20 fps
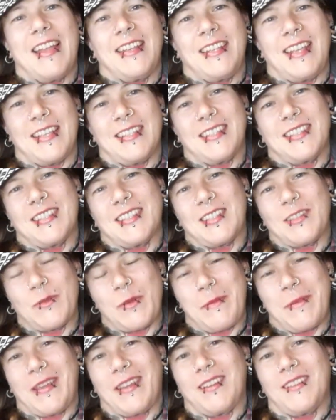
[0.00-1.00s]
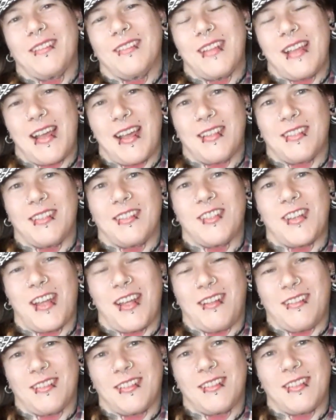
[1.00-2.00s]
And yes, swimming as a
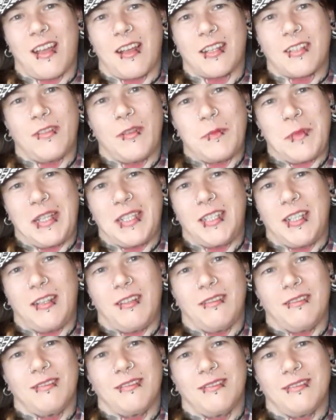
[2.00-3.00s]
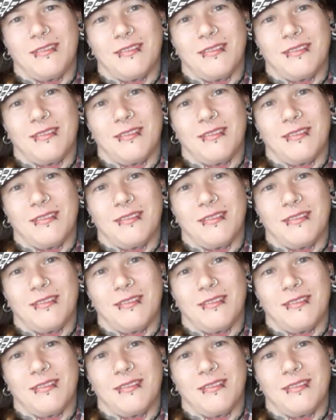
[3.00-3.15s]
child sucked for me too.